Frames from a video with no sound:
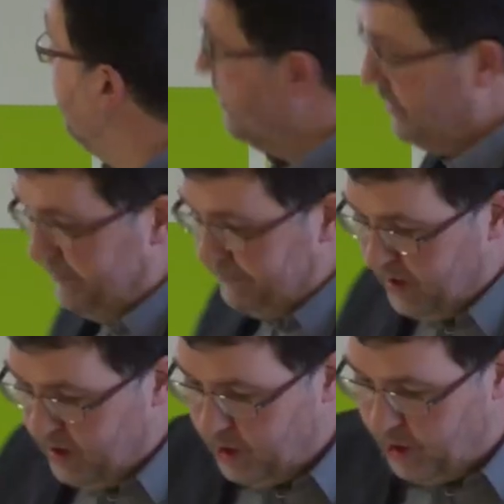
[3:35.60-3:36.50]

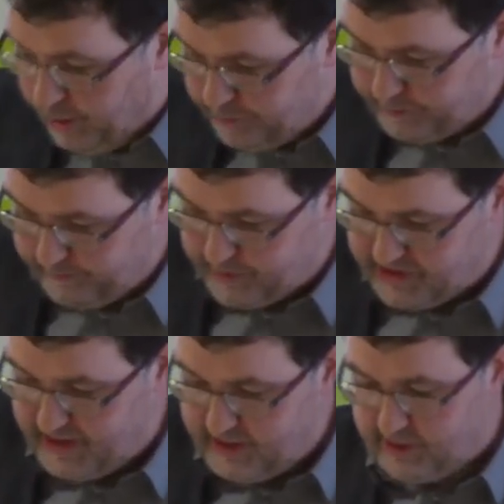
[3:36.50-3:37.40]

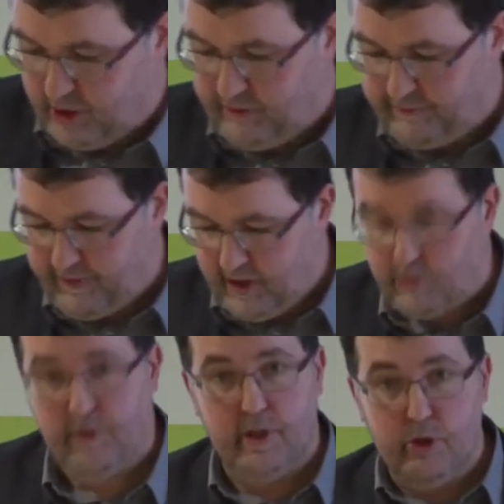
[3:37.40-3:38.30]
100% um, of
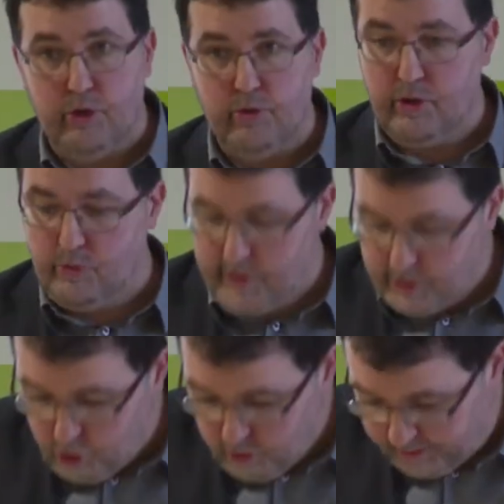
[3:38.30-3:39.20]

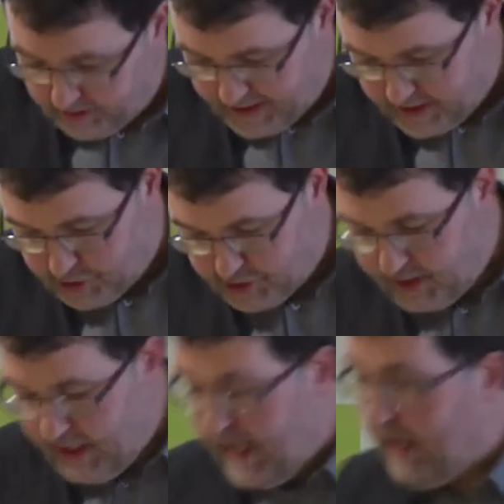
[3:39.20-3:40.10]
renewable
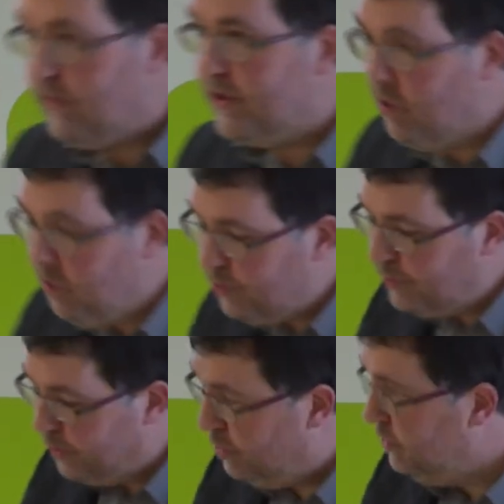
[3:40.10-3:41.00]
energy. And we all
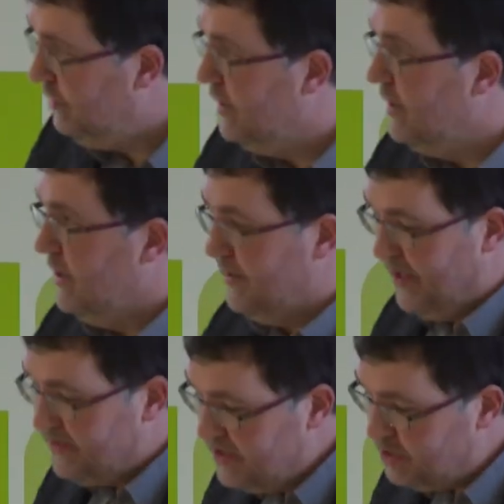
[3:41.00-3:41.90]
know
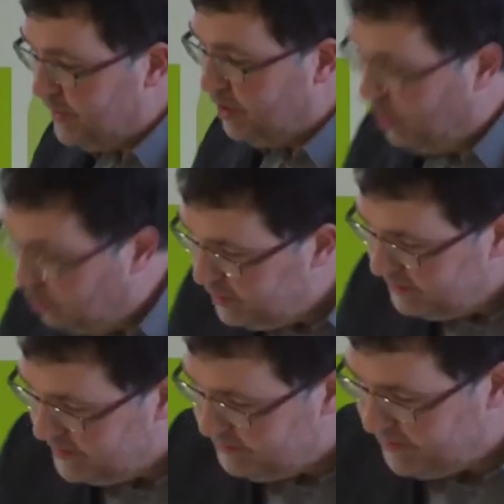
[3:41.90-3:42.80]
that this will only be